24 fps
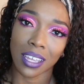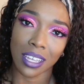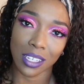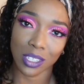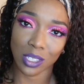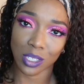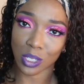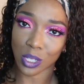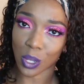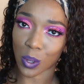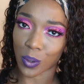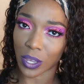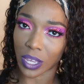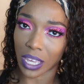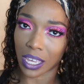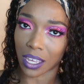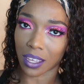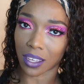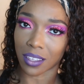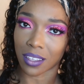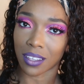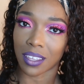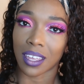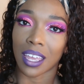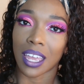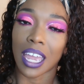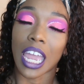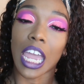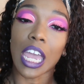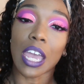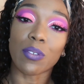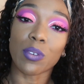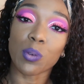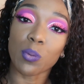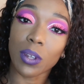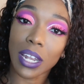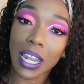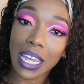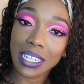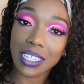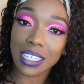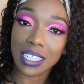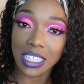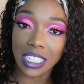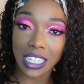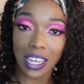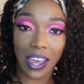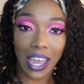So yeah, if you would like
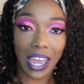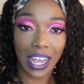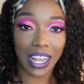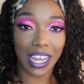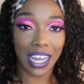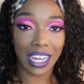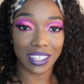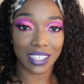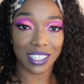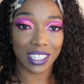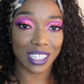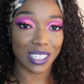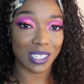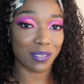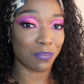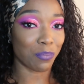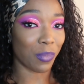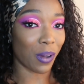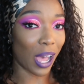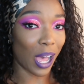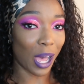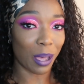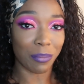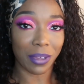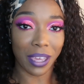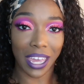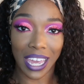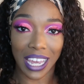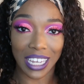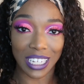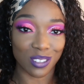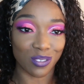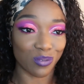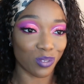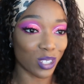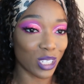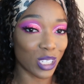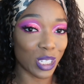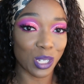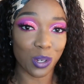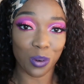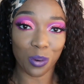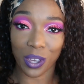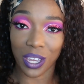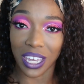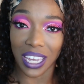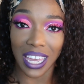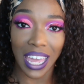to see how I got this bomb ass, really
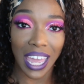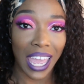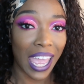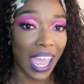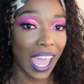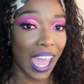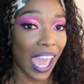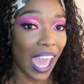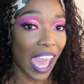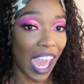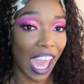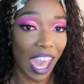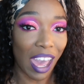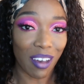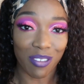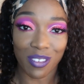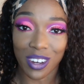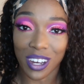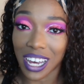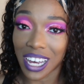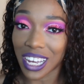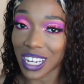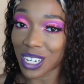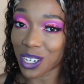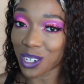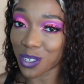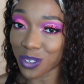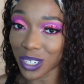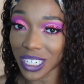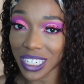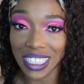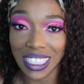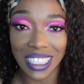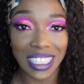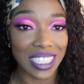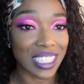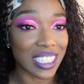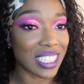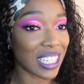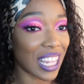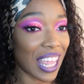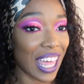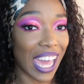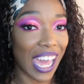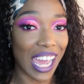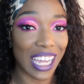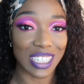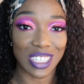quick, half cut crease
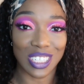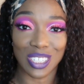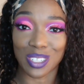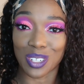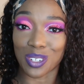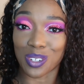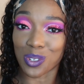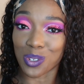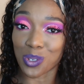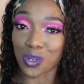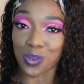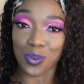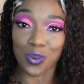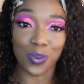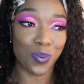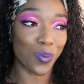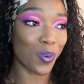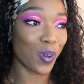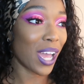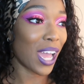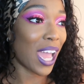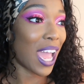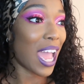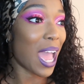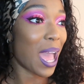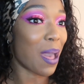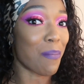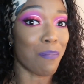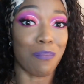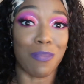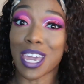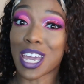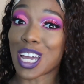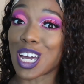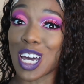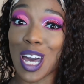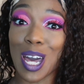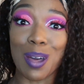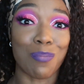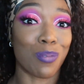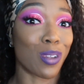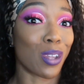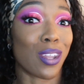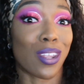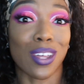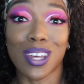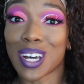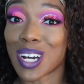slash new makeup
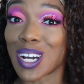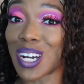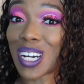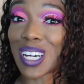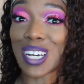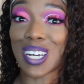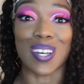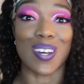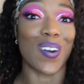look